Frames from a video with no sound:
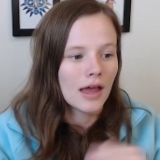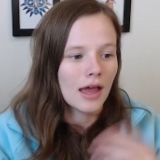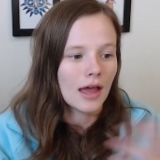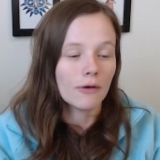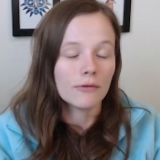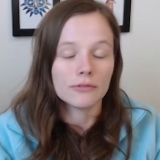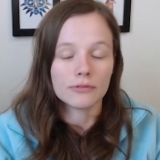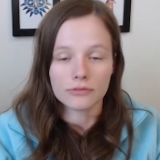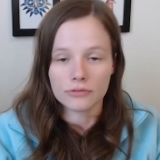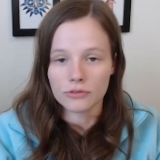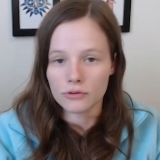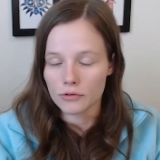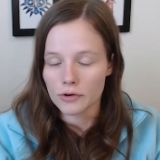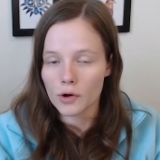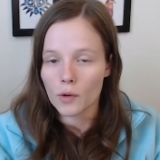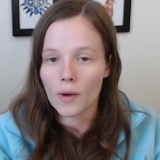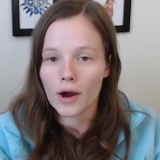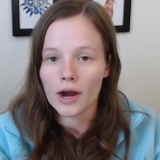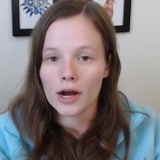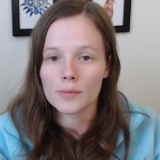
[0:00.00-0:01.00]
And the
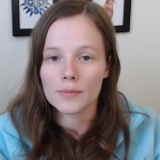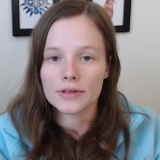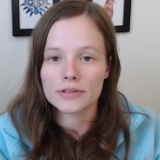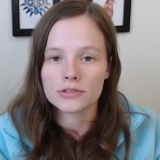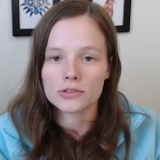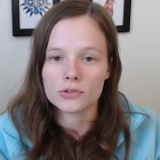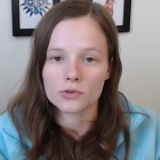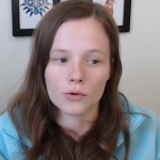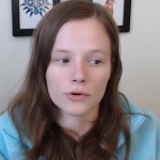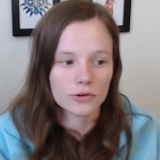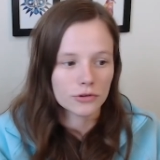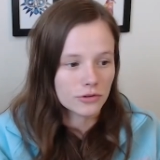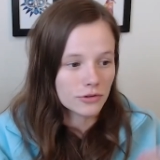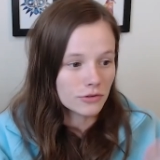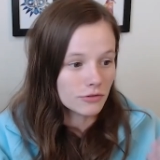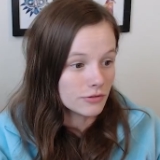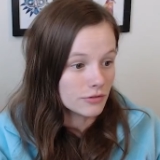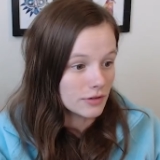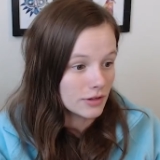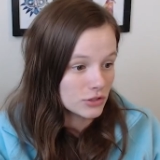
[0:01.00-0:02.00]
requirements in order
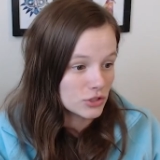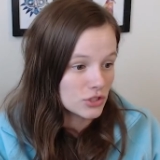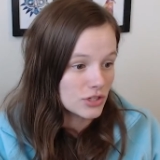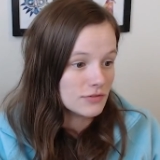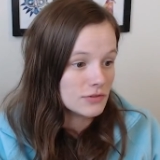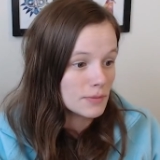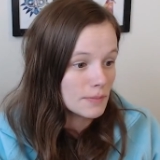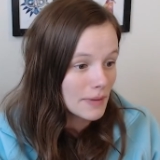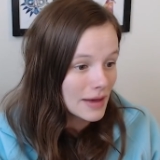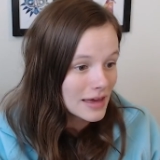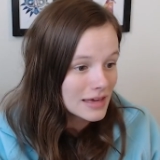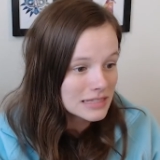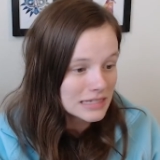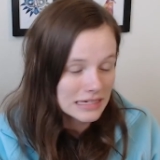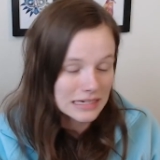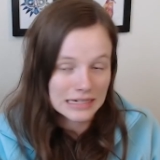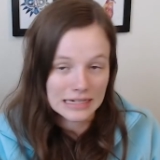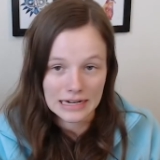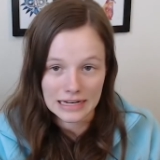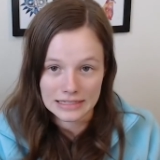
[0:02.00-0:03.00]
to achieve the
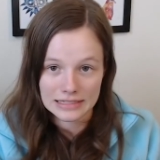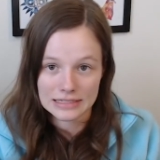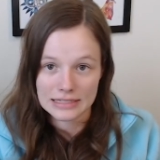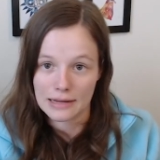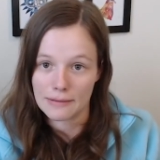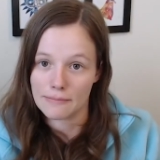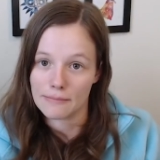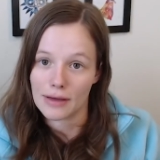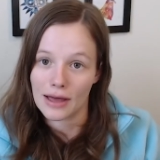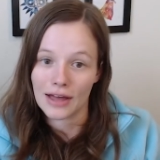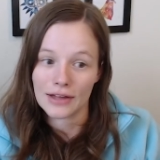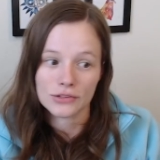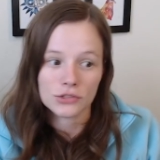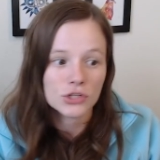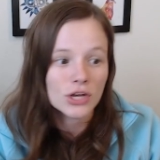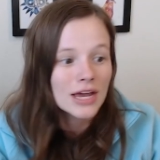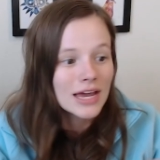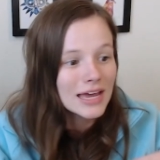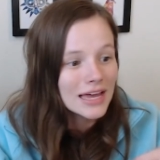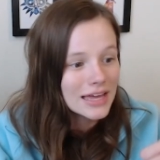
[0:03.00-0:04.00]
basic cadet STEM
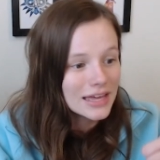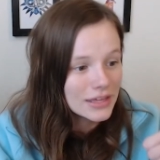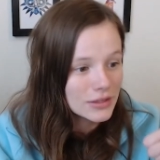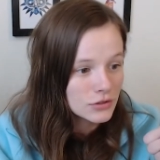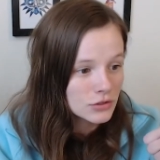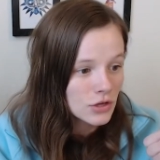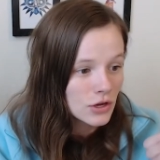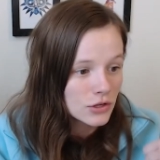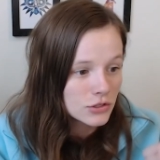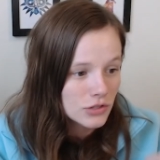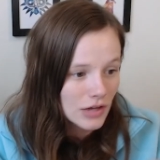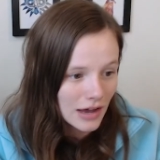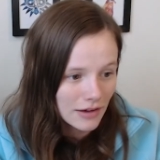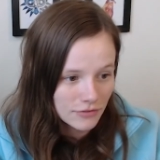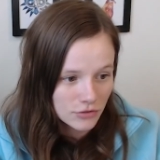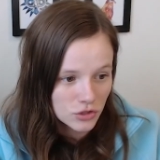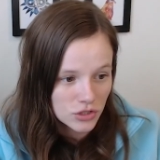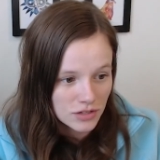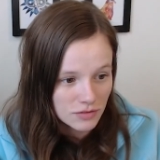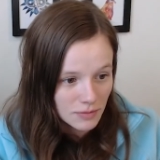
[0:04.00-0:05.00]
badge is to have
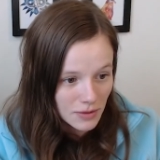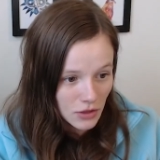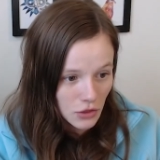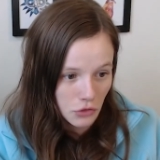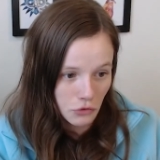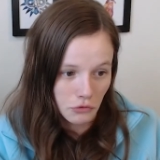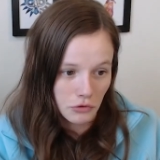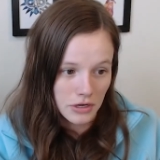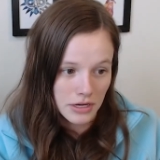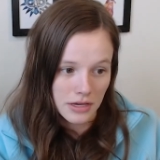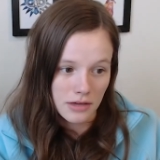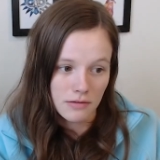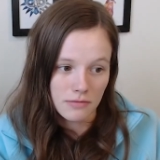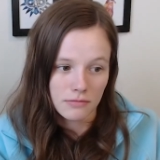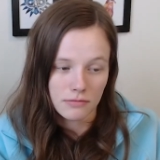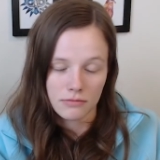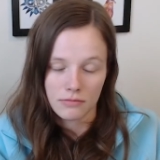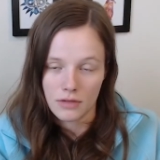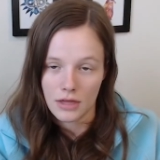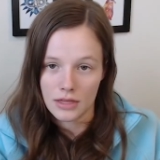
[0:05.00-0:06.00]
achievement three
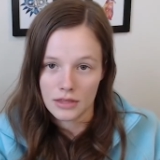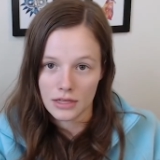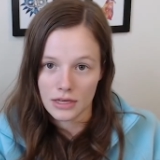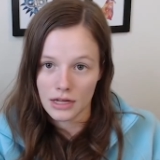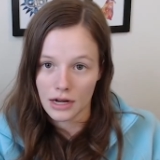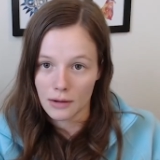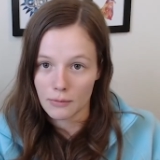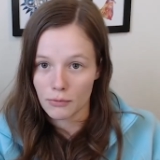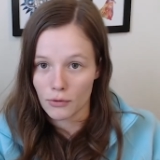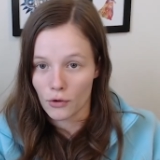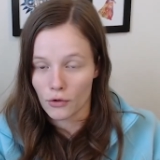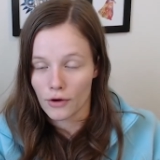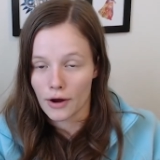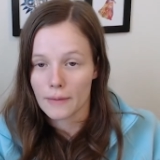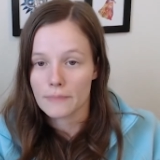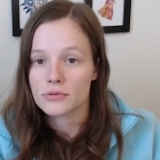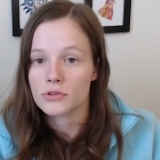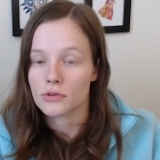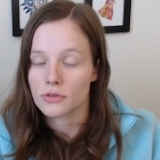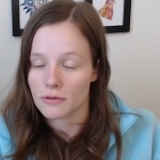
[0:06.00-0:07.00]
in the cadet
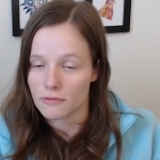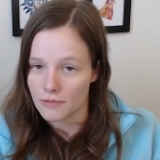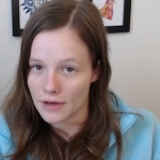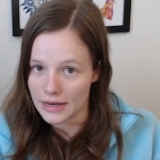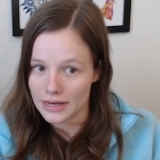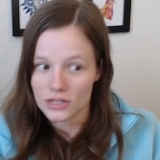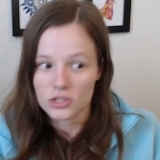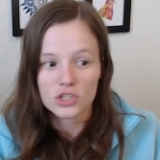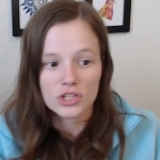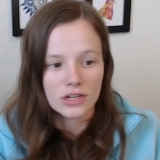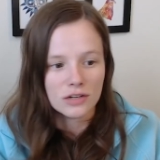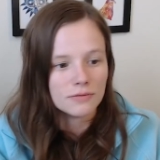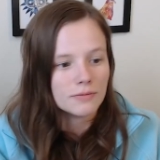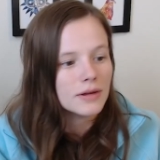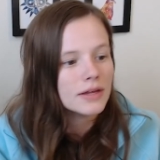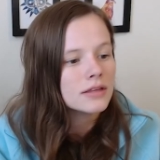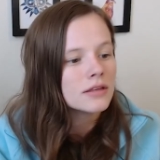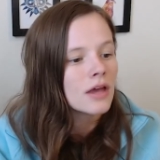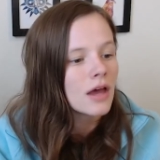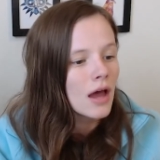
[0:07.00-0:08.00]
program, so the F I C
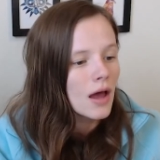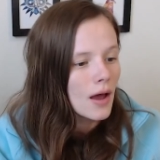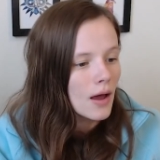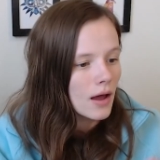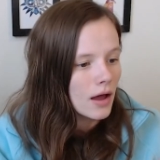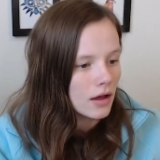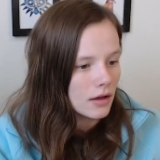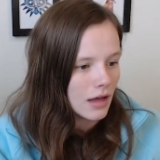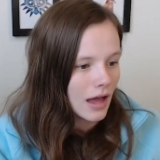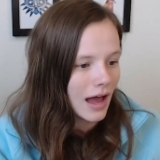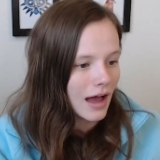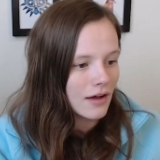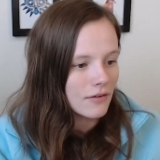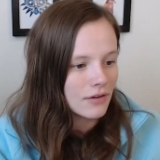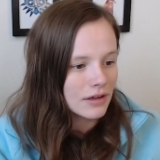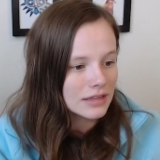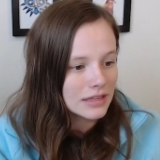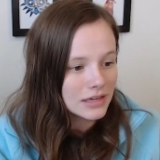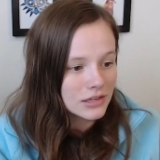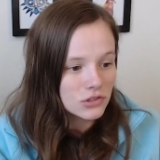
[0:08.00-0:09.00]
achievement, have
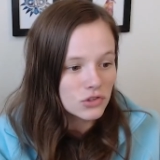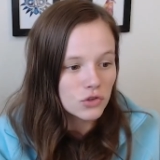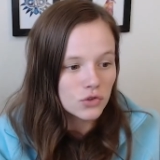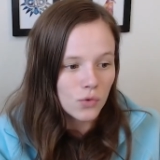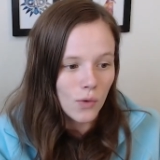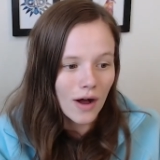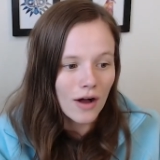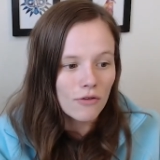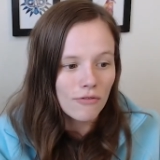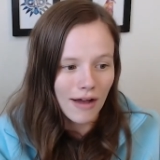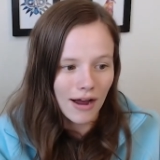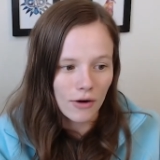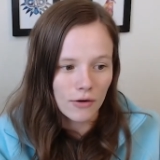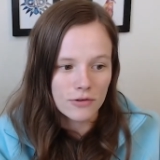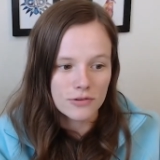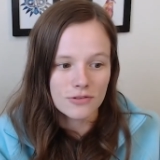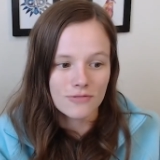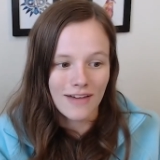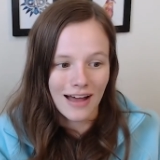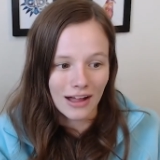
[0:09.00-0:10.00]
at least twelve
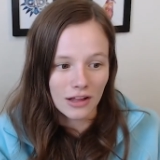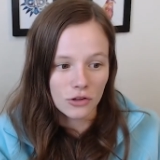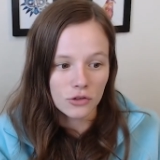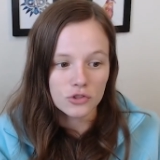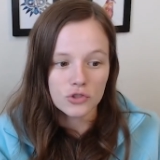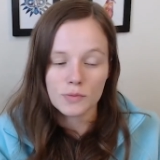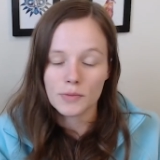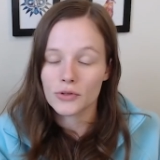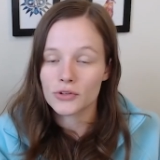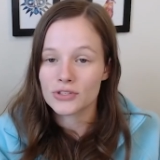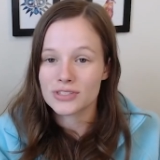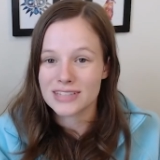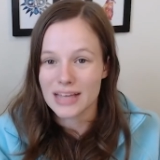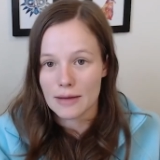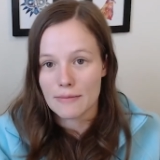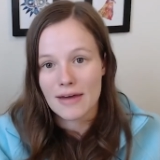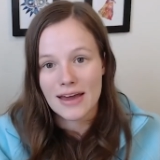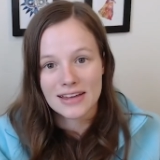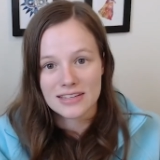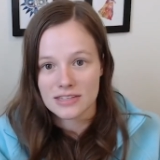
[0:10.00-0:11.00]
hours of eligible
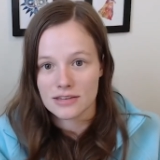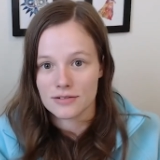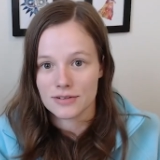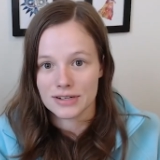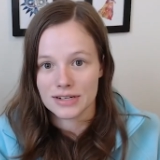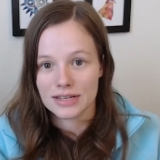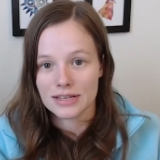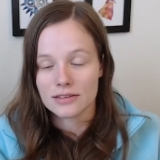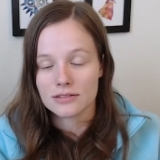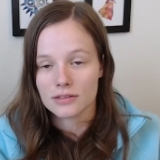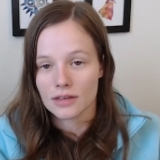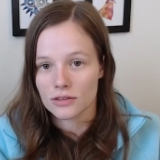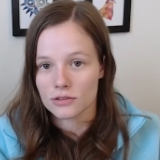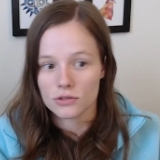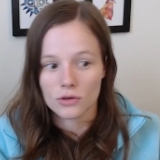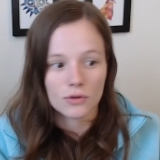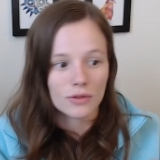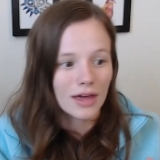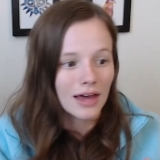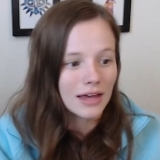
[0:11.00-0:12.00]
STEM activities, and
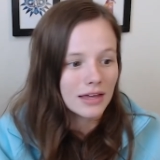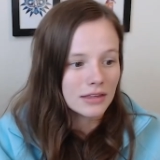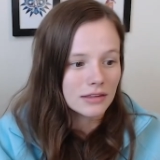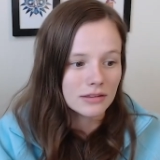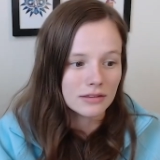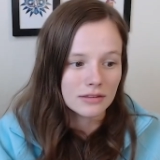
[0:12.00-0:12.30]
so that